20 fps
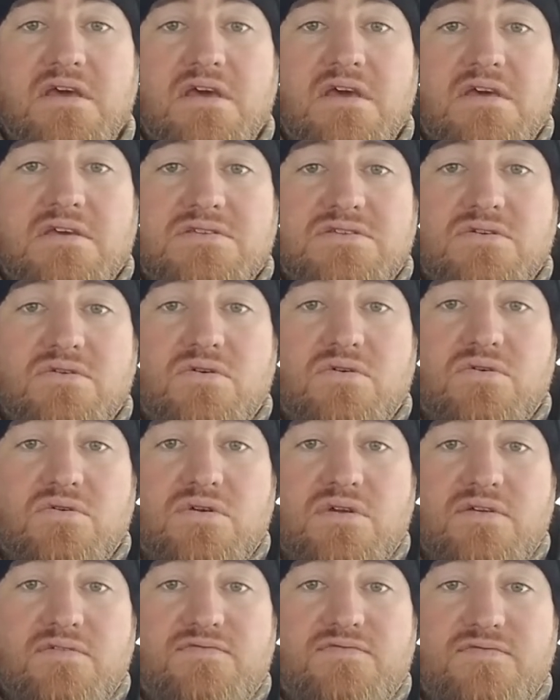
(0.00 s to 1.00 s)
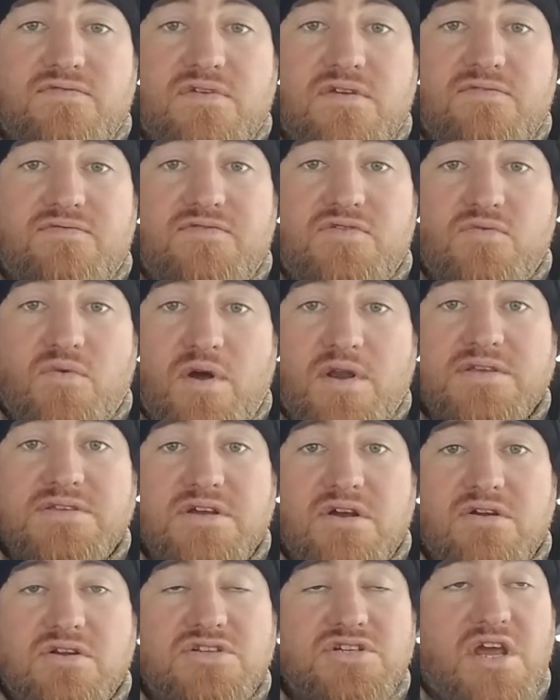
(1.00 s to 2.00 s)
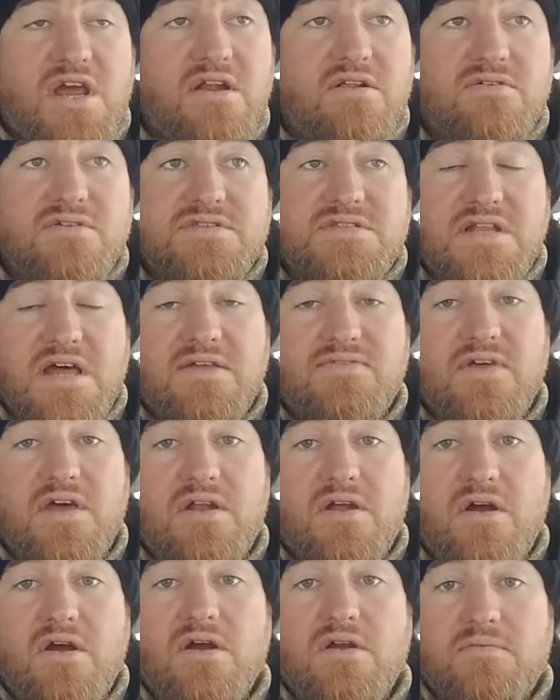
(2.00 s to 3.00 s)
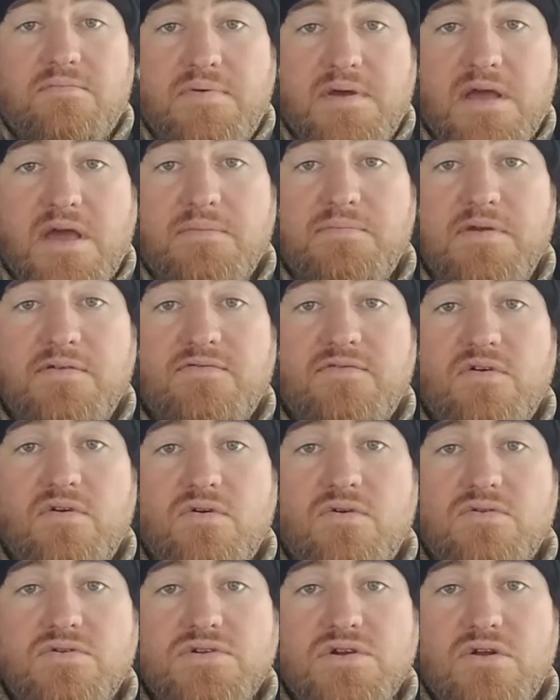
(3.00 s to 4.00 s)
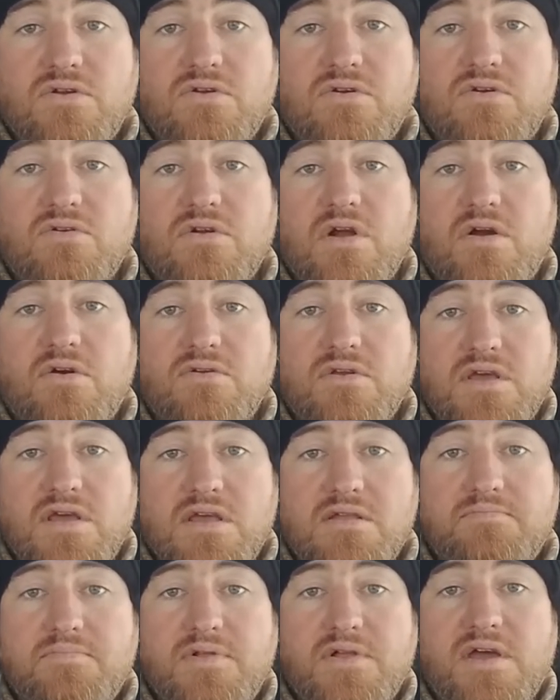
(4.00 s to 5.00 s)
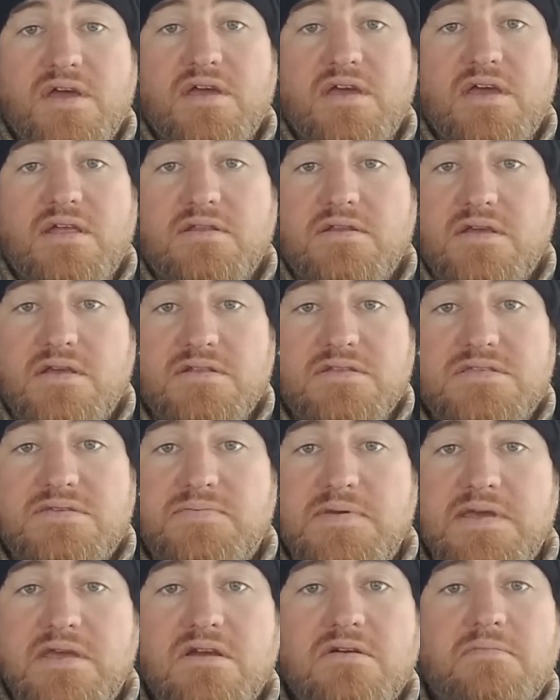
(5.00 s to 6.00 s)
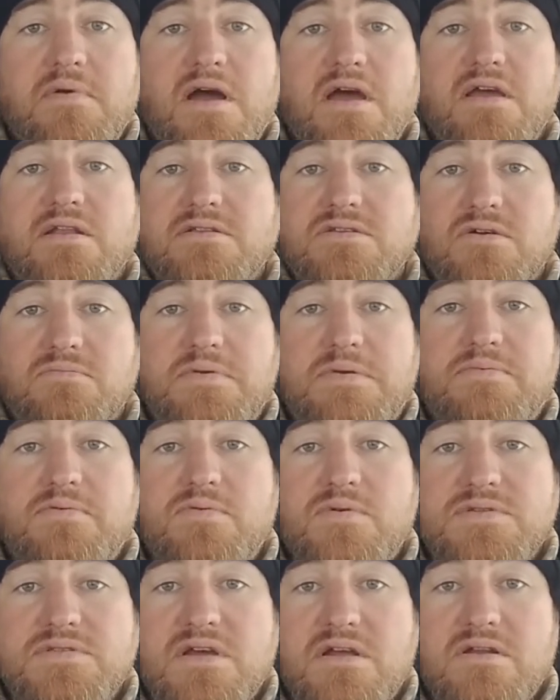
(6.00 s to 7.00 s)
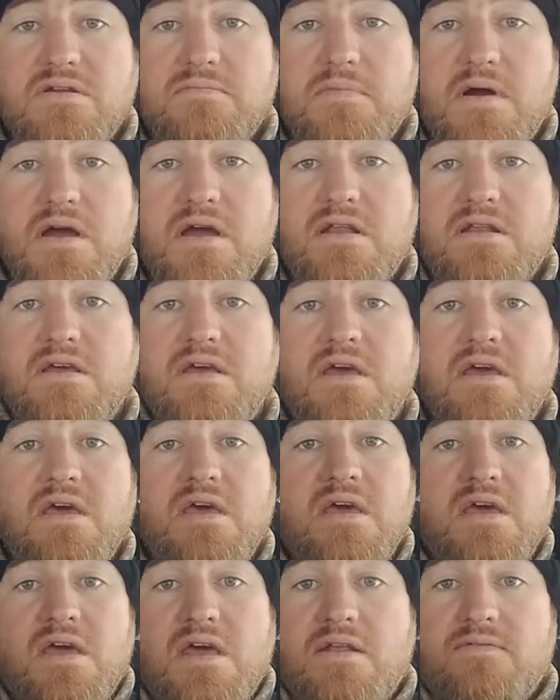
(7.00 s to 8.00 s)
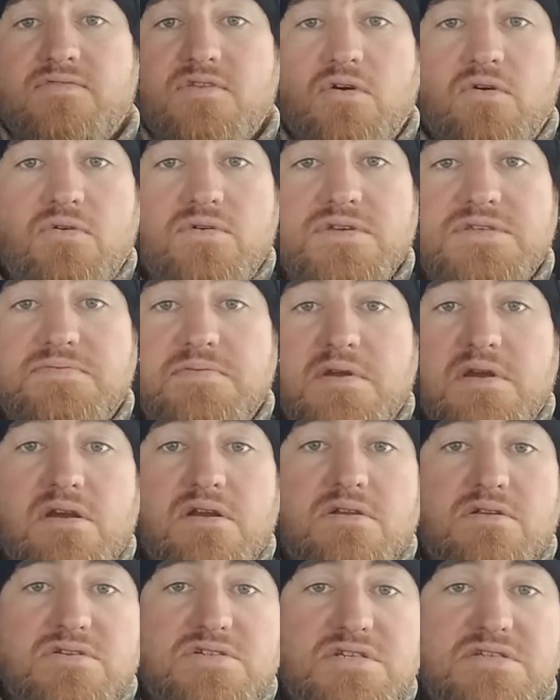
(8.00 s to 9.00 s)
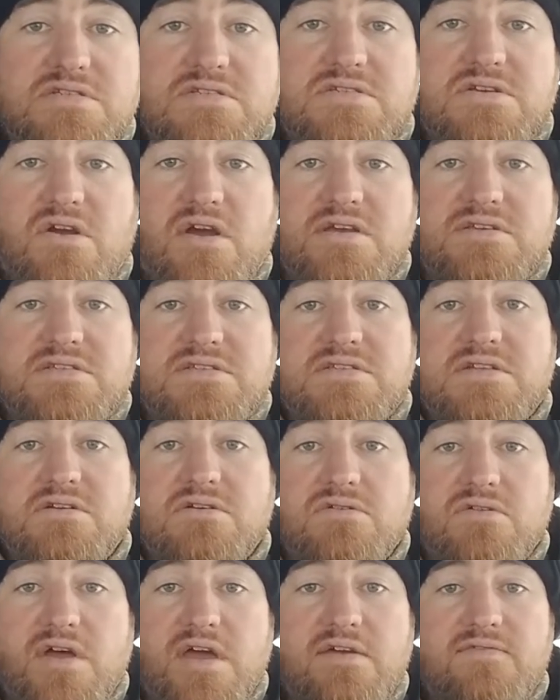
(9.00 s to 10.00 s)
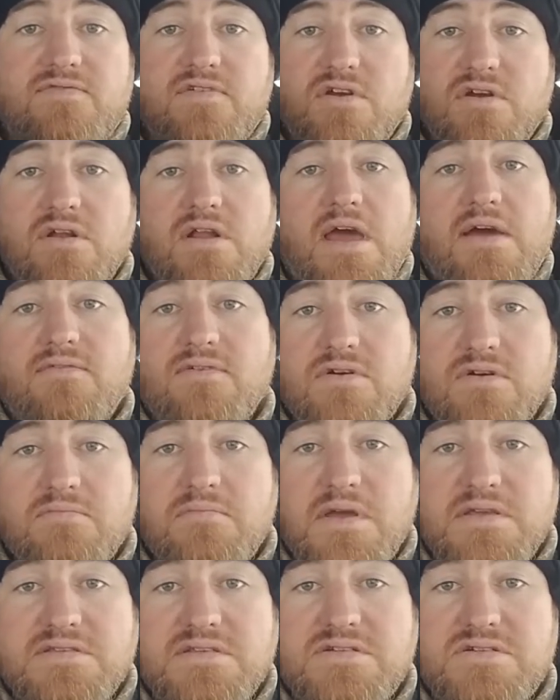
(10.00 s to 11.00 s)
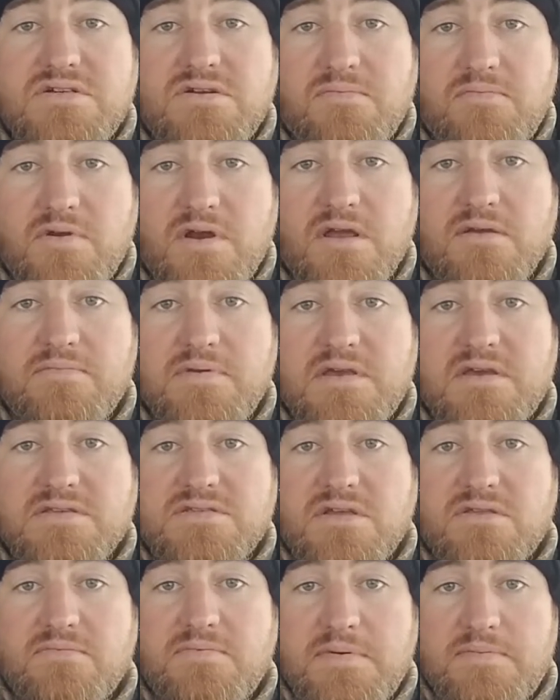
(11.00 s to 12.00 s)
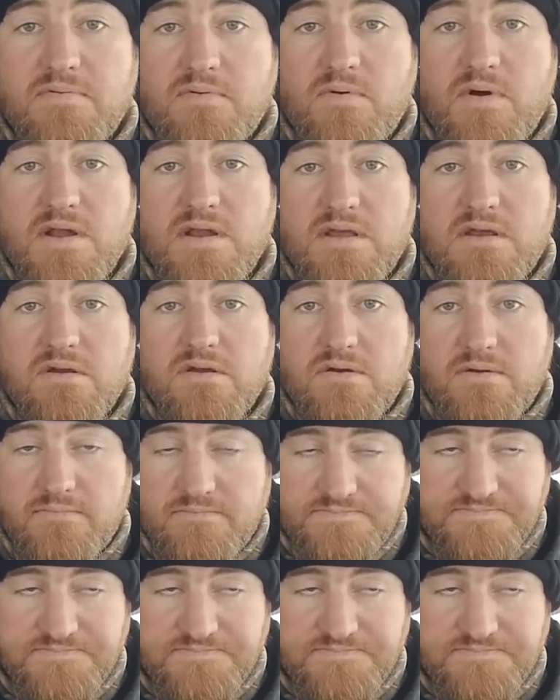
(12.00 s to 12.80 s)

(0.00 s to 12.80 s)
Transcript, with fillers: so if, if you want to start a channel, it's not that hard. Pick up your phone, turn it around, hit play, and, and speak your mind. Tell people what's on your mind. And if the Holy Spirit and Jesus Christ is in your life, you're going to have a good message to bring because other people want to hear